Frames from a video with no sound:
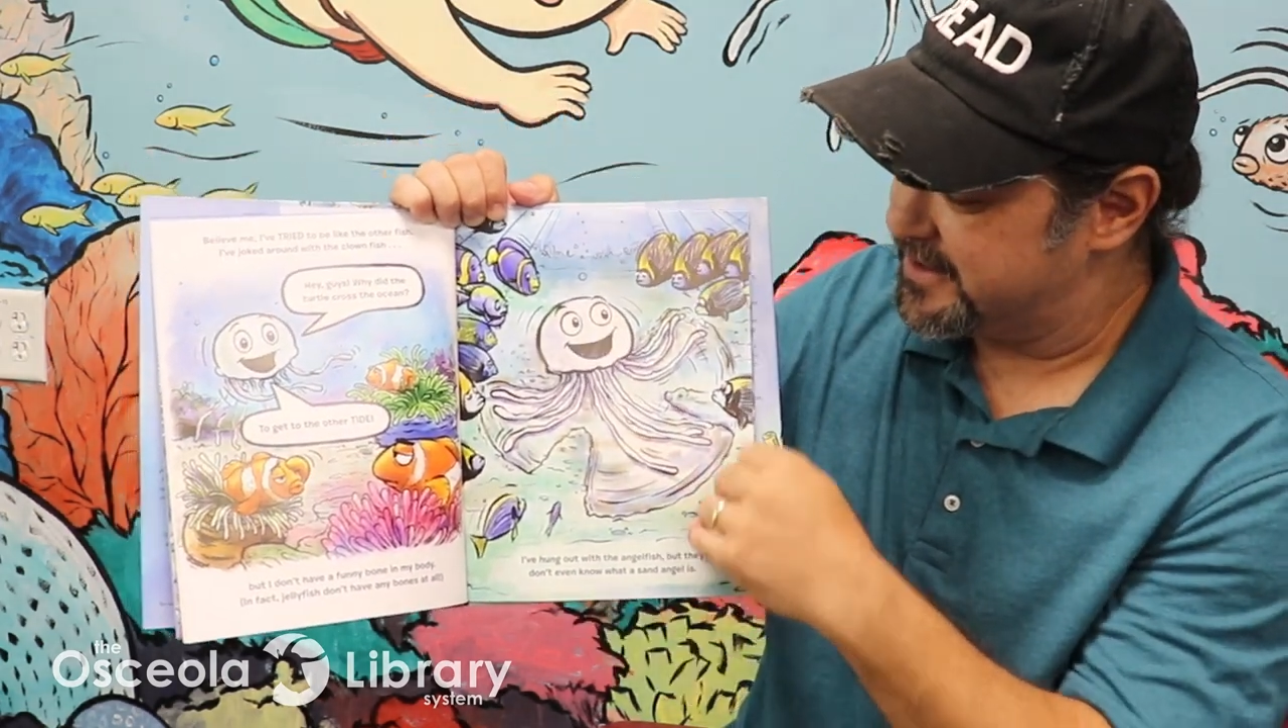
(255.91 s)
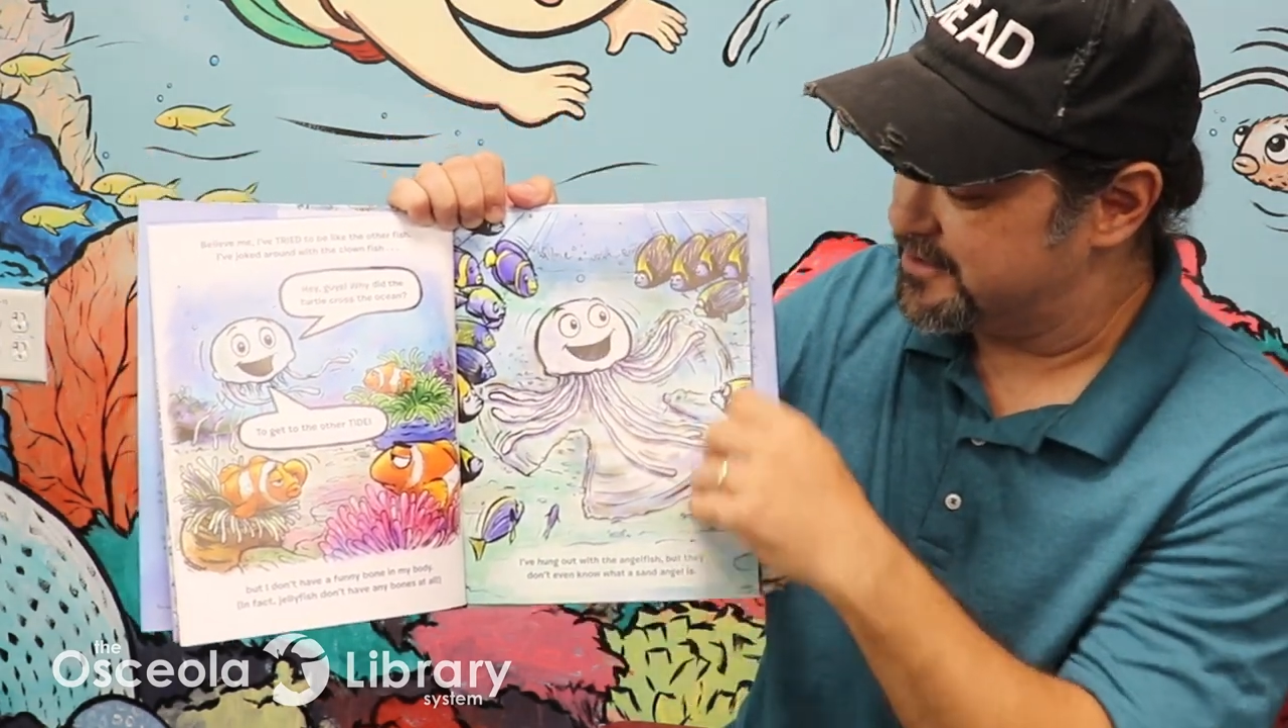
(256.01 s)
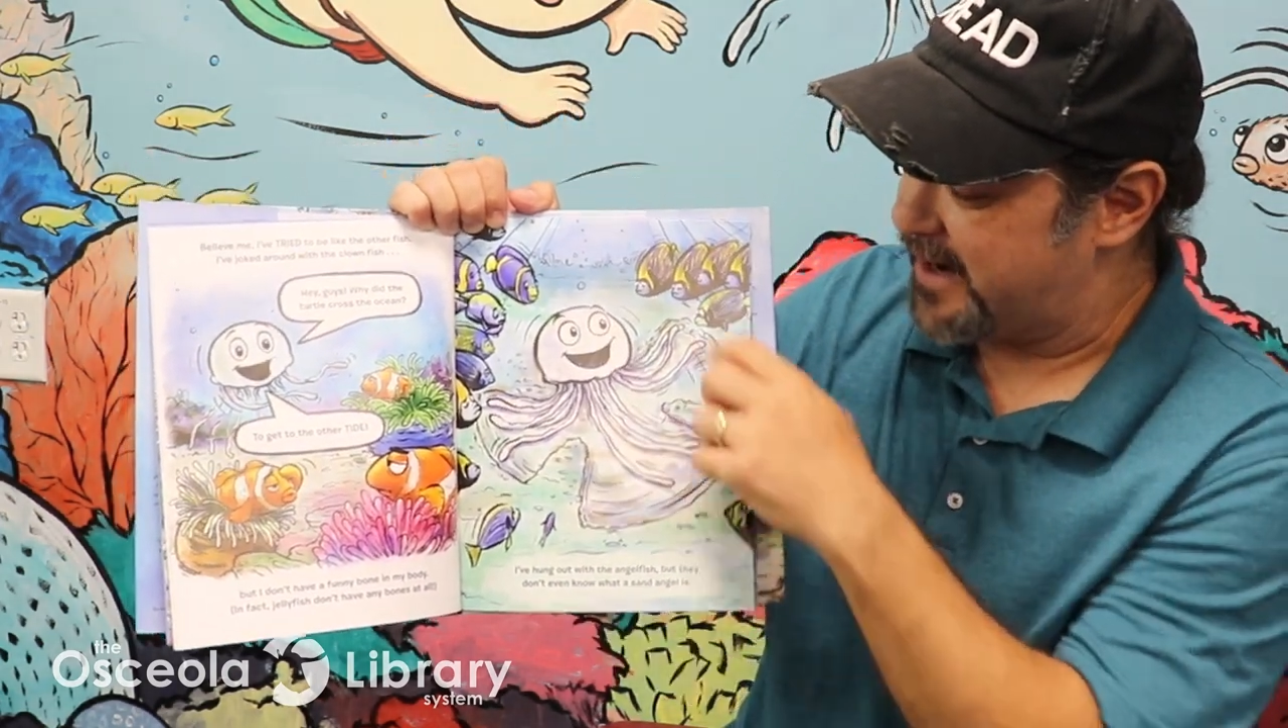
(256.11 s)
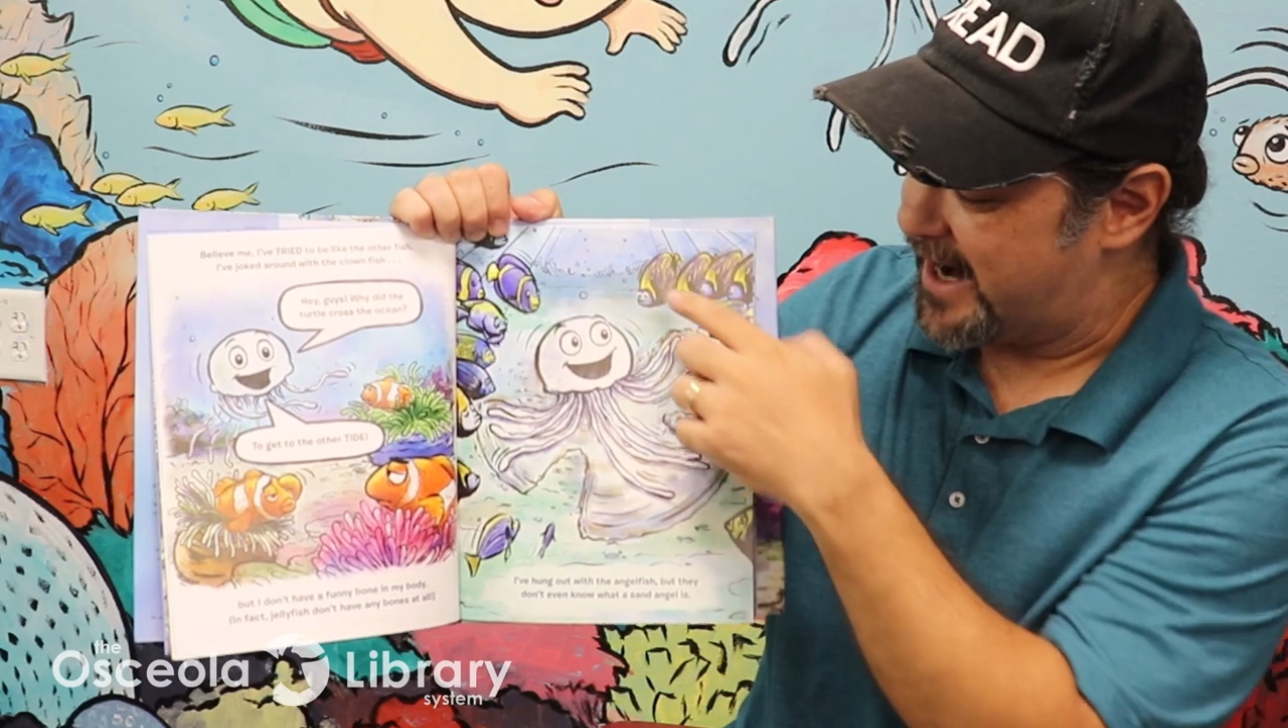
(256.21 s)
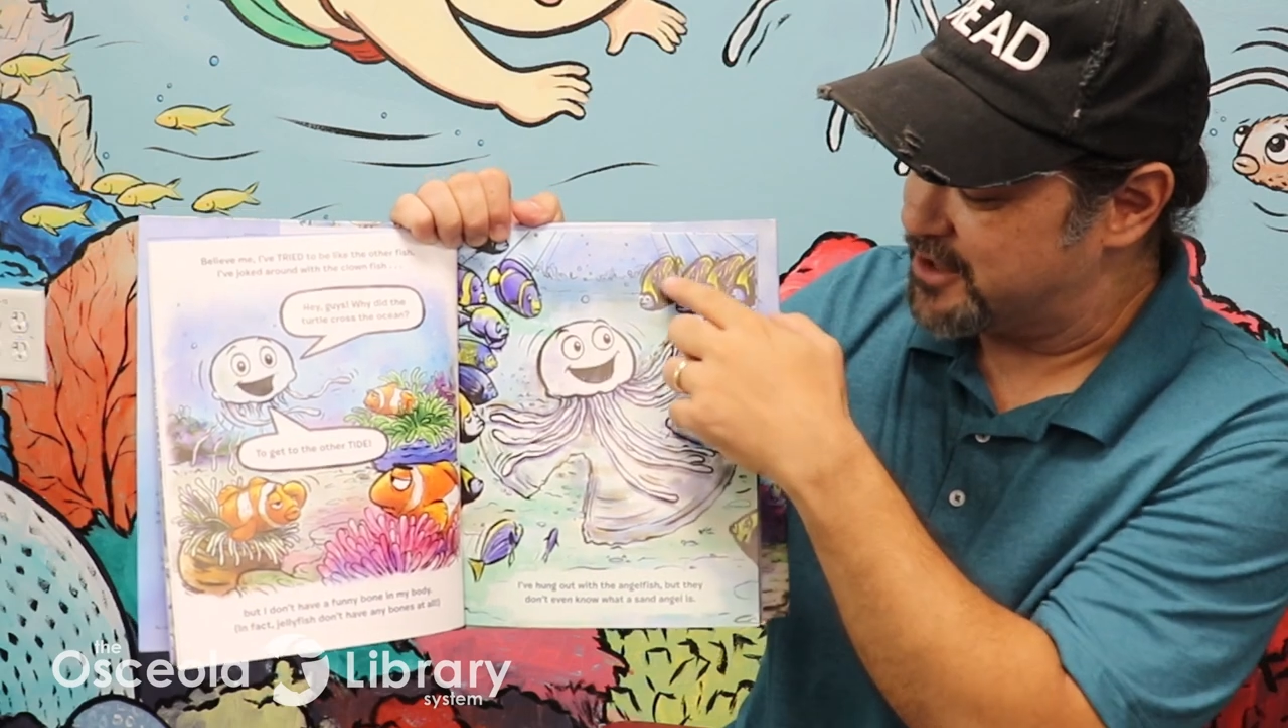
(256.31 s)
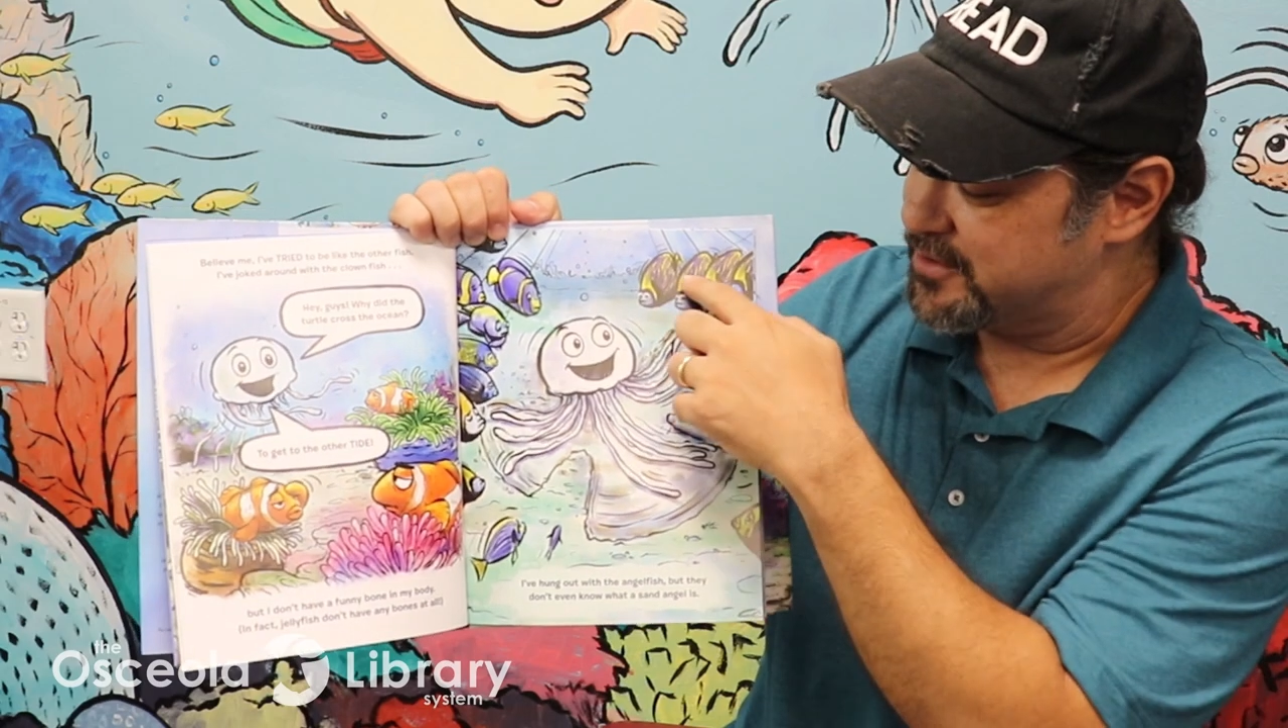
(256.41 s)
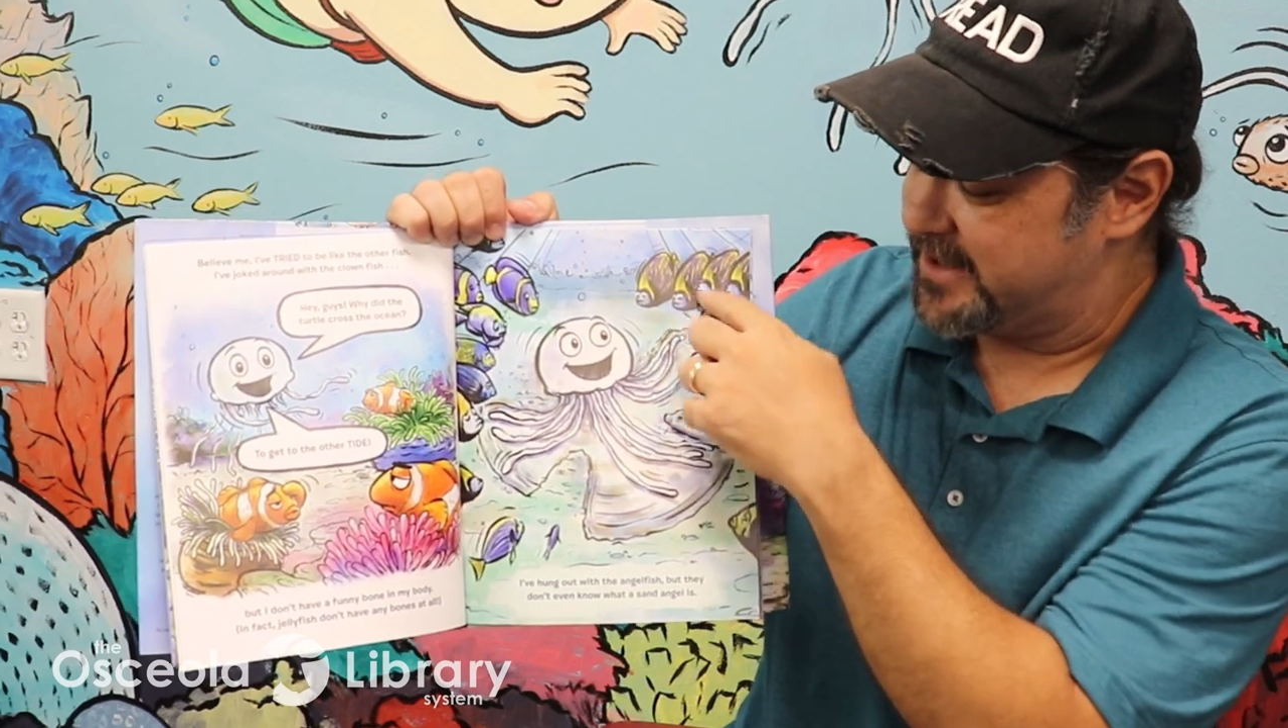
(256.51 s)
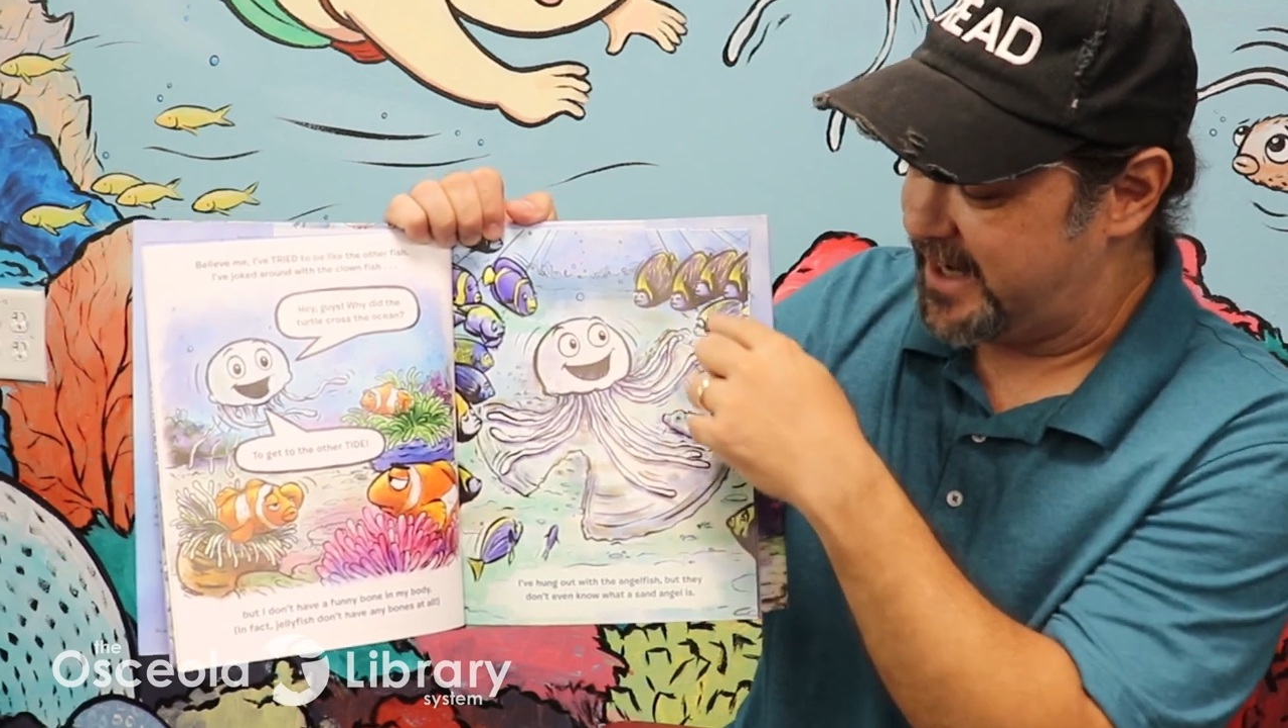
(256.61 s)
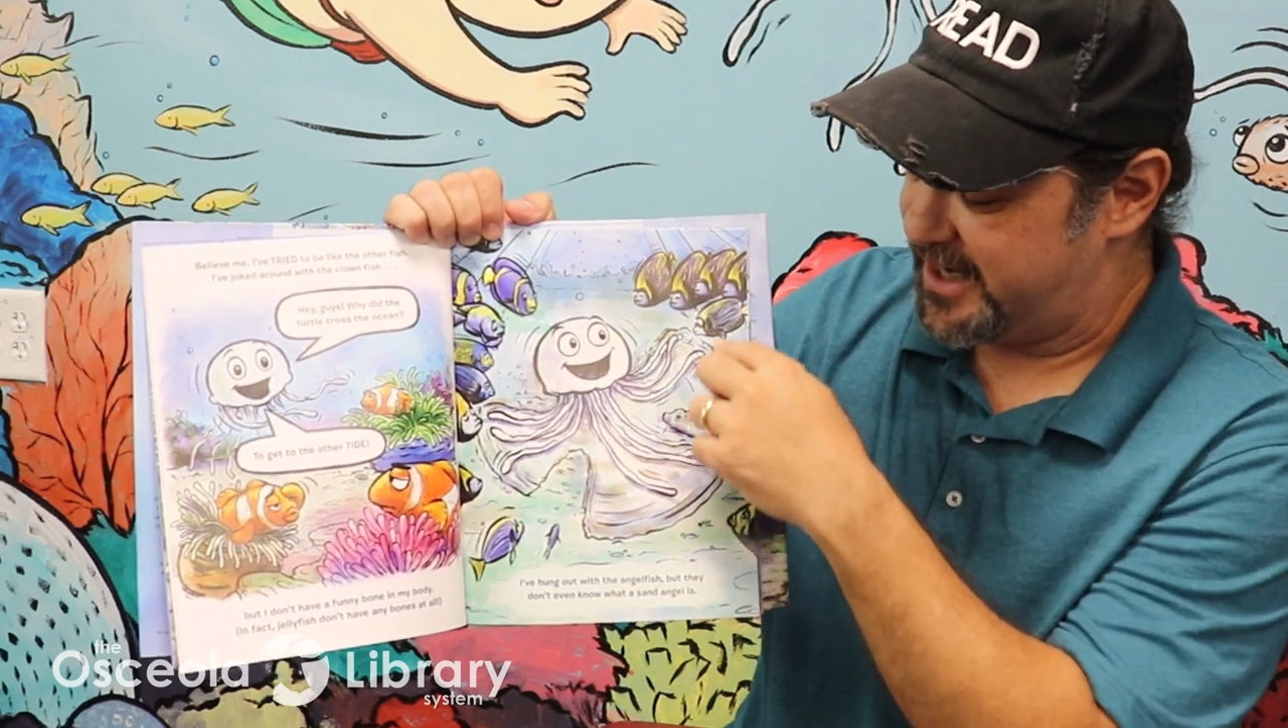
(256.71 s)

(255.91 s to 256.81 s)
These are actually